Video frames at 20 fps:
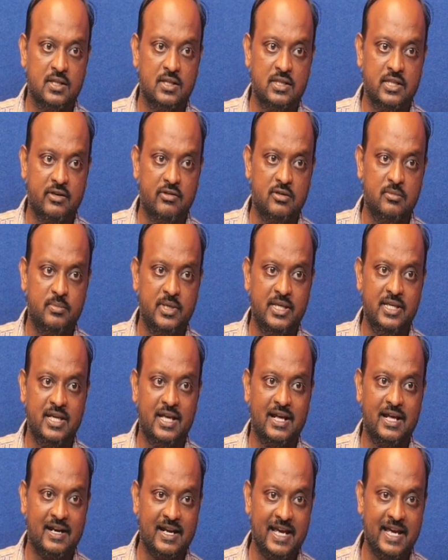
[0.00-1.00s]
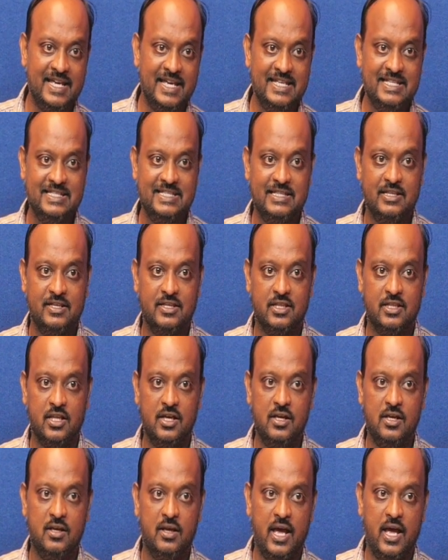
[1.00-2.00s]
there will be a rise in
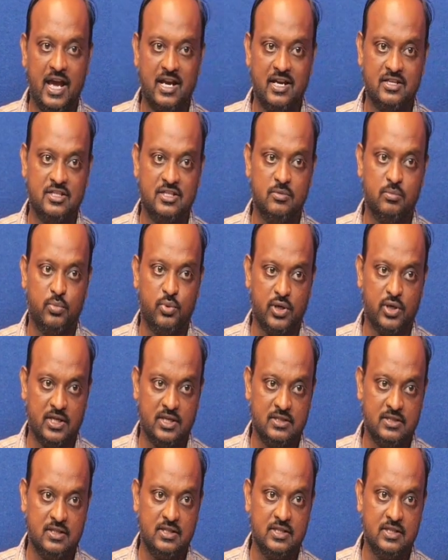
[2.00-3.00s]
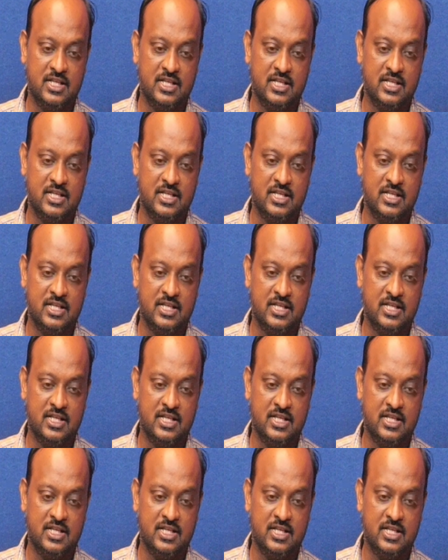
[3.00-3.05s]
the action potential.